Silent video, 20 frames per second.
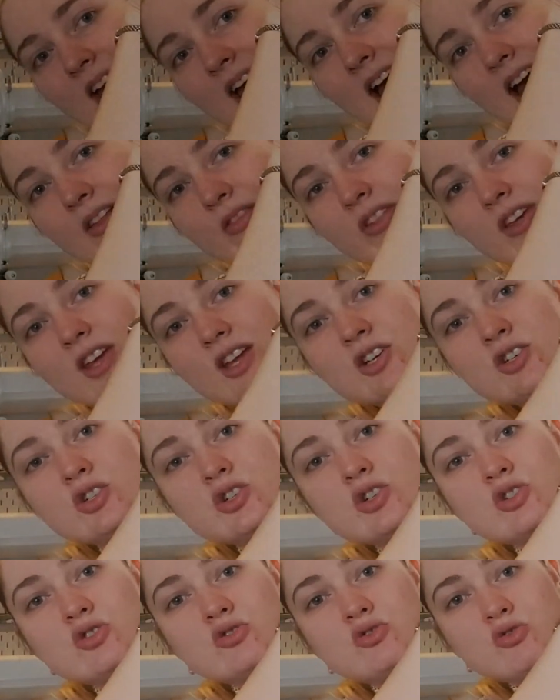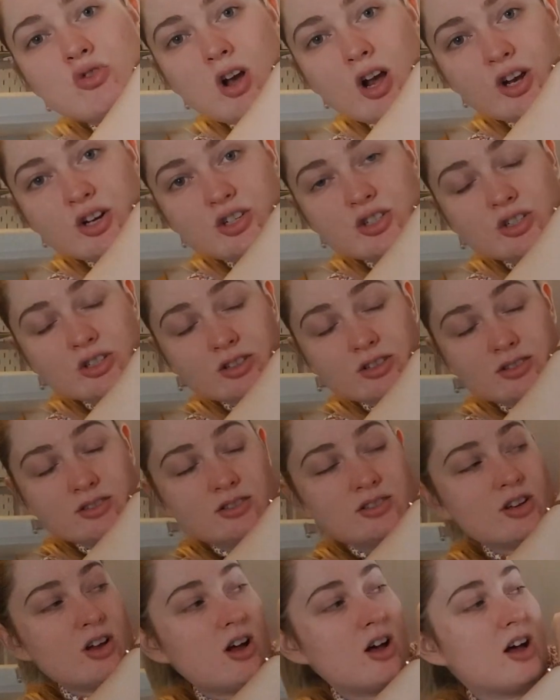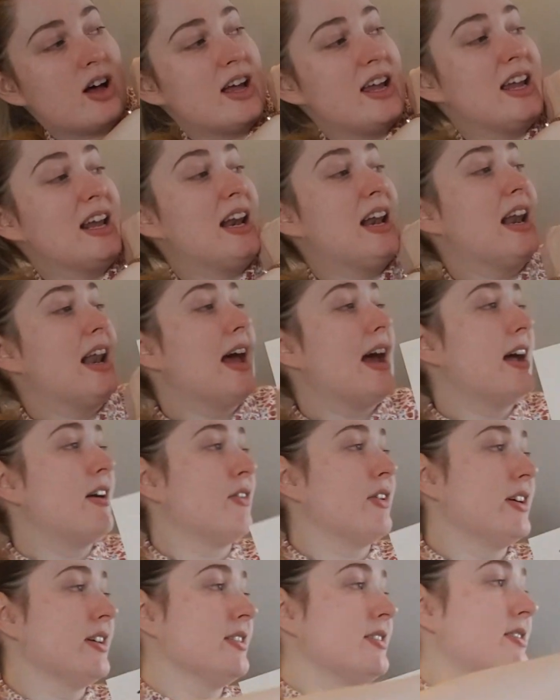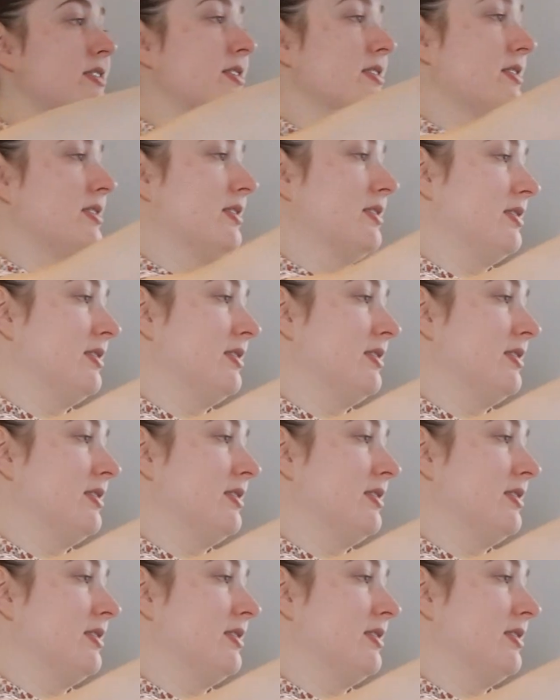and the instructions are hilarious.